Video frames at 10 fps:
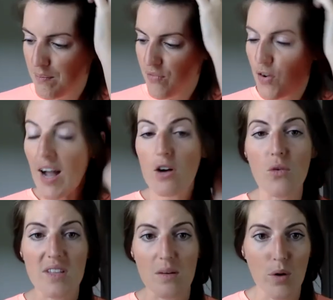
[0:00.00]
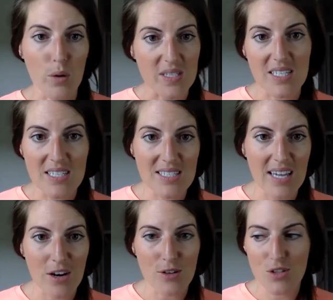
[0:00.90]
for algorithm purposes,
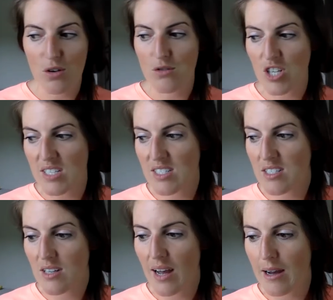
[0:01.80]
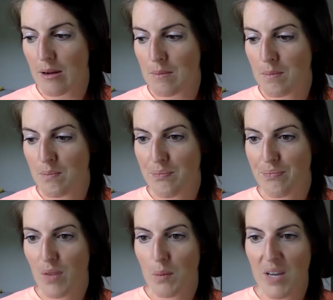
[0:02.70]
and also just
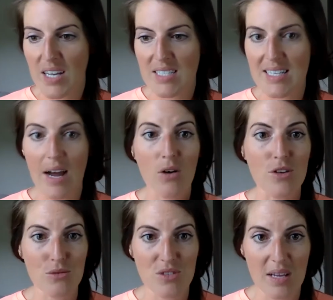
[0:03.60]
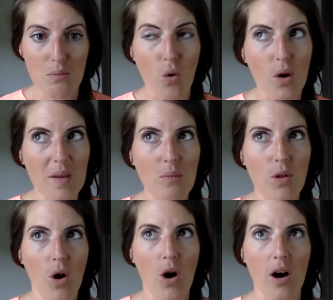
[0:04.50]
because now more
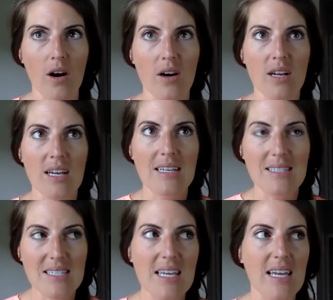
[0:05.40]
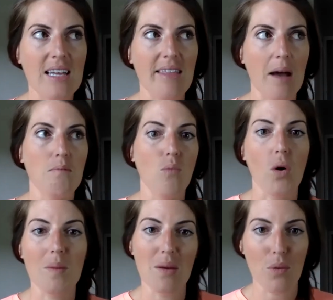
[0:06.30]
people are seeing that
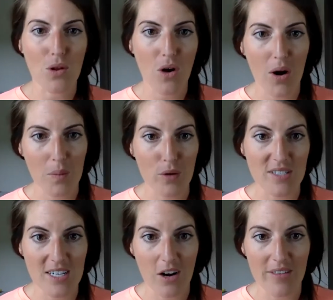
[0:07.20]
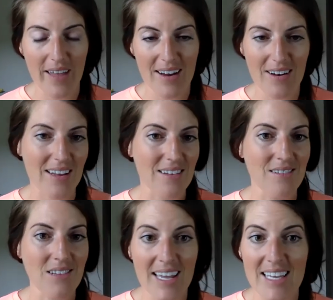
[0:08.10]
more people are posting on that and
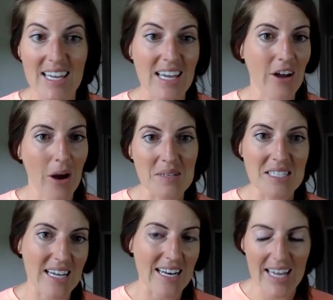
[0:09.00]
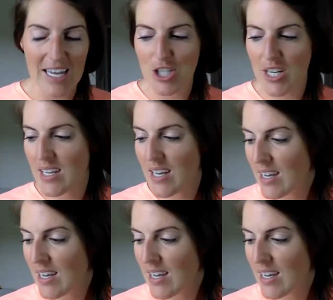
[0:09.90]
liking and commenting and engaging.